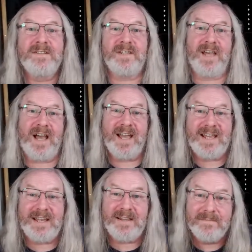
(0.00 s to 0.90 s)
to the
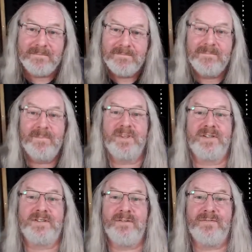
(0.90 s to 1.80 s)
A with
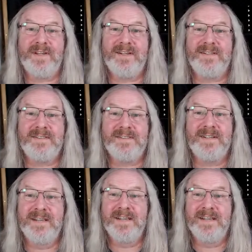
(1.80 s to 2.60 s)
the 2 fingers,